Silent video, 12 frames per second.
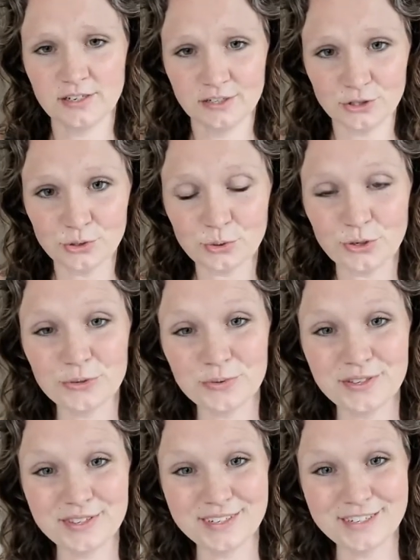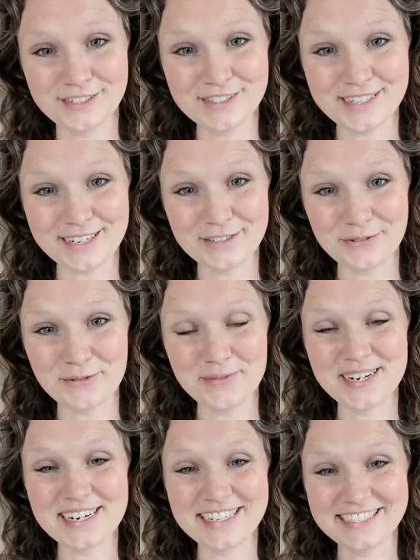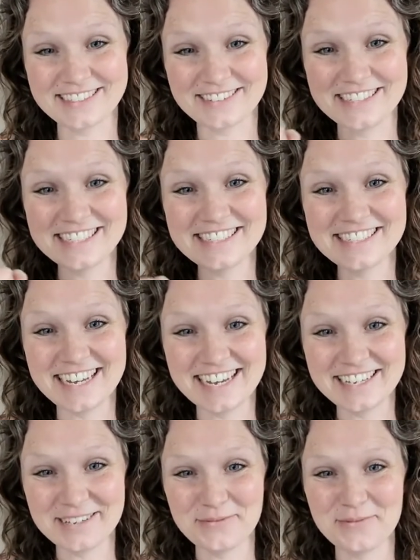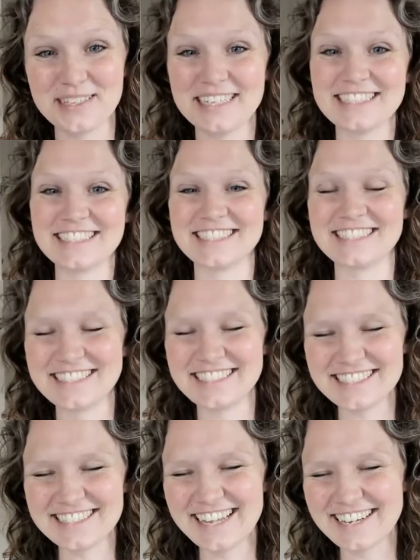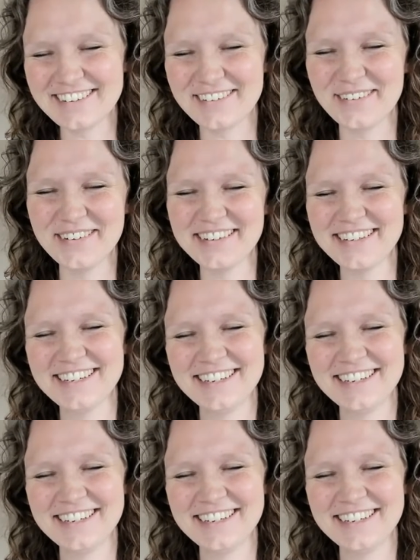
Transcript: is stored within your sexual body is going to take you places. Isn't that cool?